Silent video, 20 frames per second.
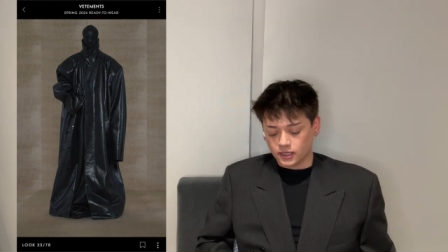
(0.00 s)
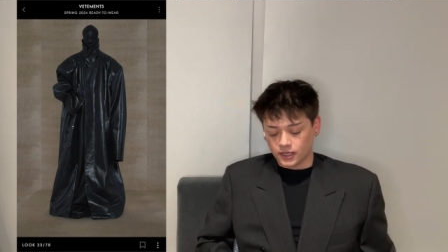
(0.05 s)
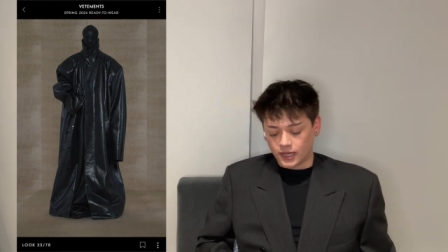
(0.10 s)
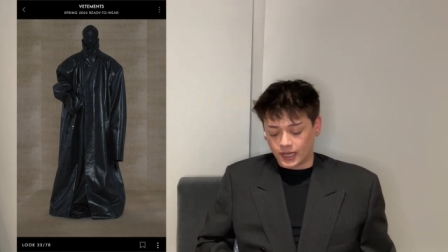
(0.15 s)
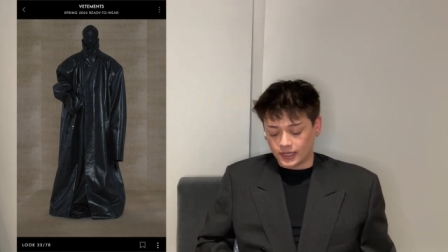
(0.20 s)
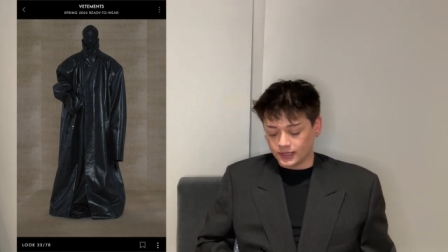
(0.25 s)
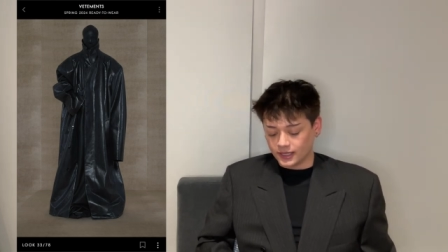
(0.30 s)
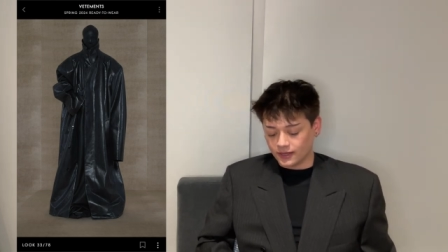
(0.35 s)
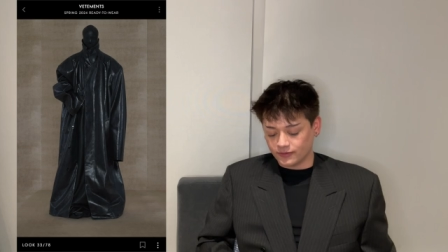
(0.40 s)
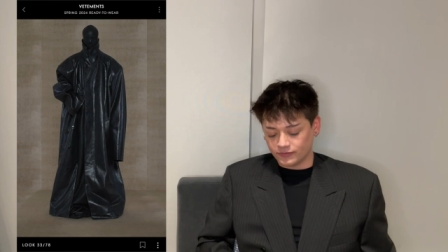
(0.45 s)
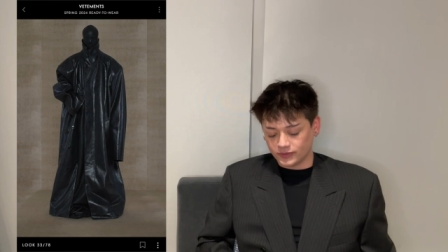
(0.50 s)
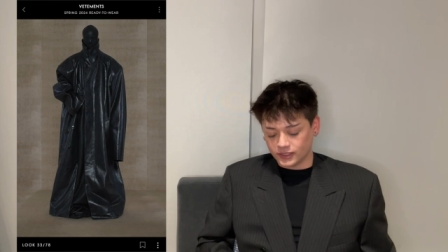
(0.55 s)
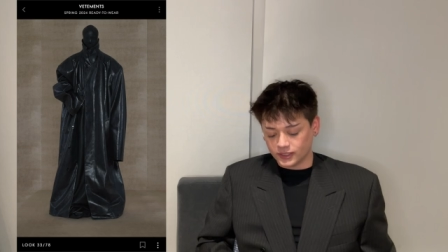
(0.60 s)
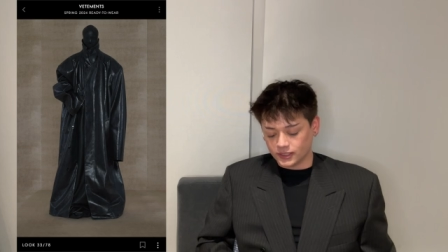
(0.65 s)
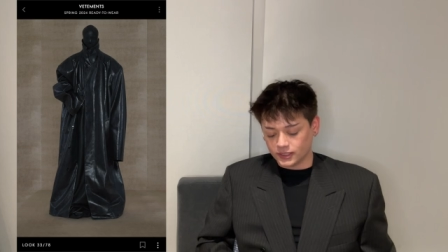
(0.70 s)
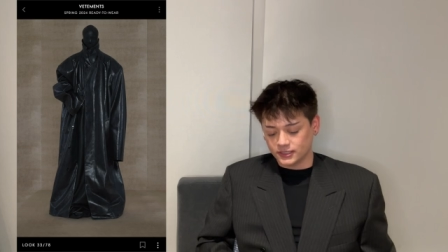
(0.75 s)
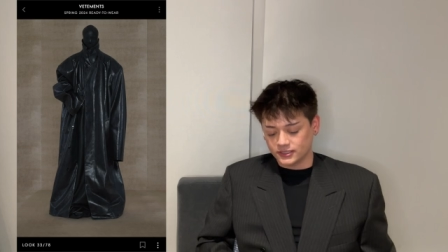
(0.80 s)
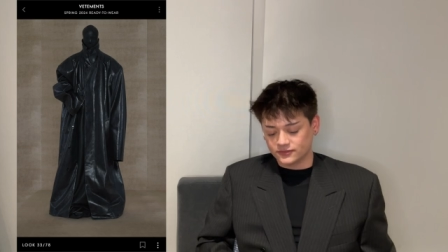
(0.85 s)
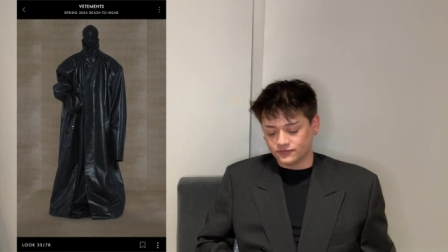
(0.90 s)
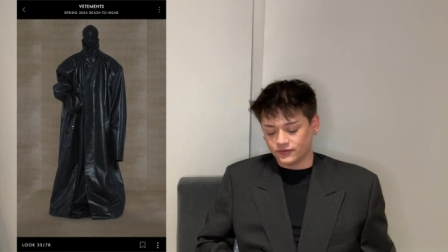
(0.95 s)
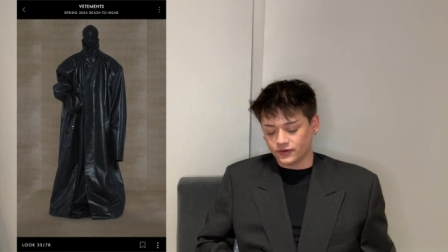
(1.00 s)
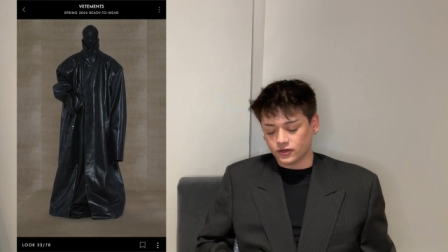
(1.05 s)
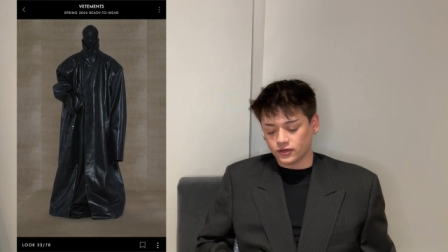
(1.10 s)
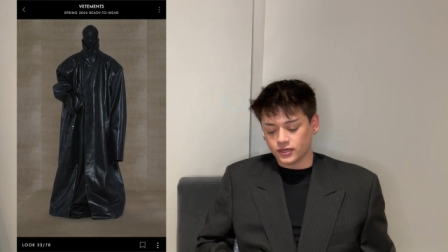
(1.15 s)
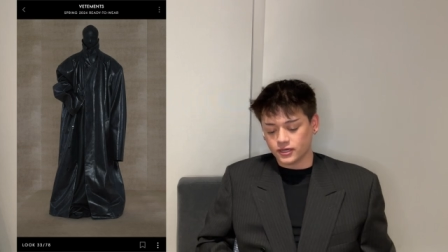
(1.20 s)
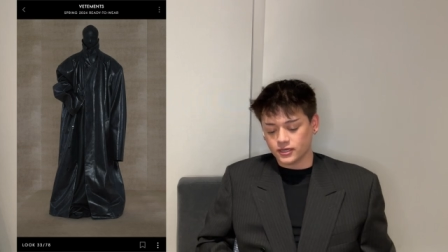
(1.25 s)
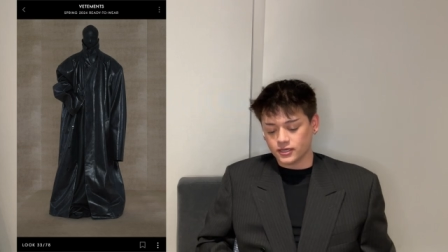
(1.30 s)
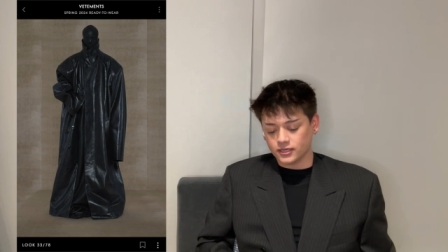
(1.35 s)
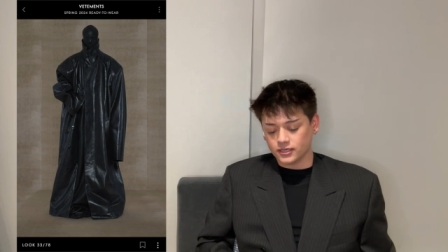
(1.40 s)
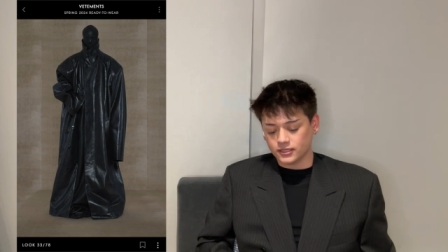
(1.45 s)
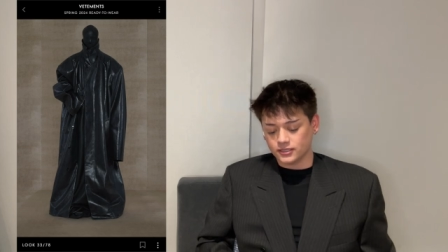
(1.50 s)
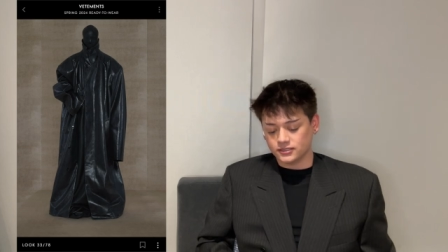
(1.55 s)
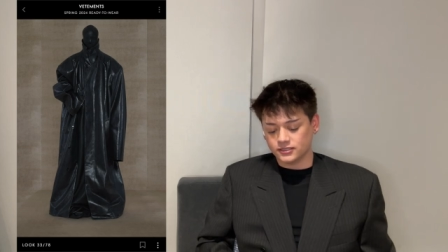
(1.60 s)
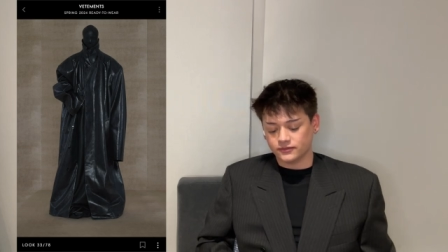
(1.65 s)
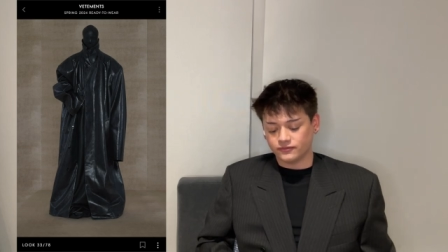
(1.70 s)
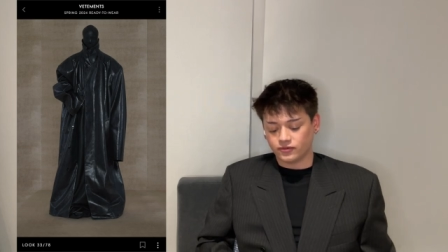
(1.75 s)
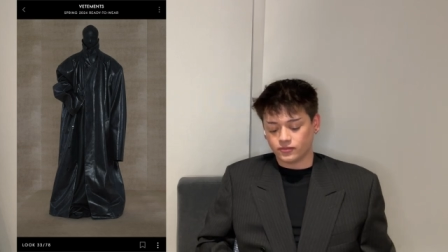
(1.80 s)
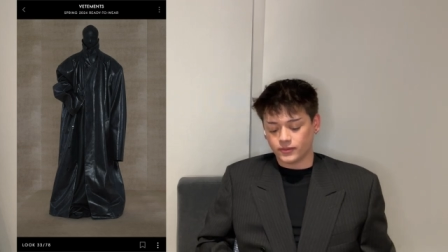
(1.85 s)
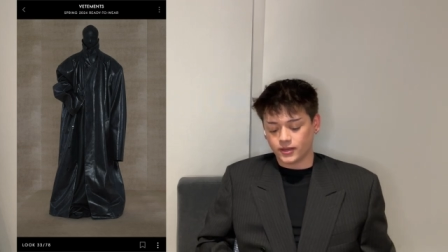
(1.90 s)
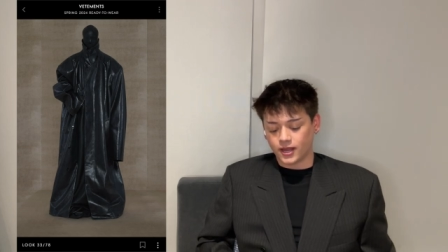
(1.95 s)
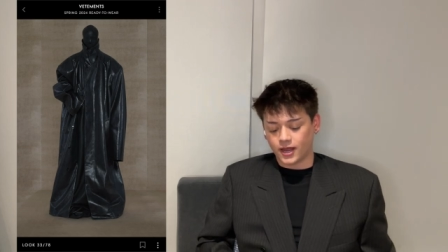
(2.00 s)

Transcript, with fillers: I love it. It's very easy for me.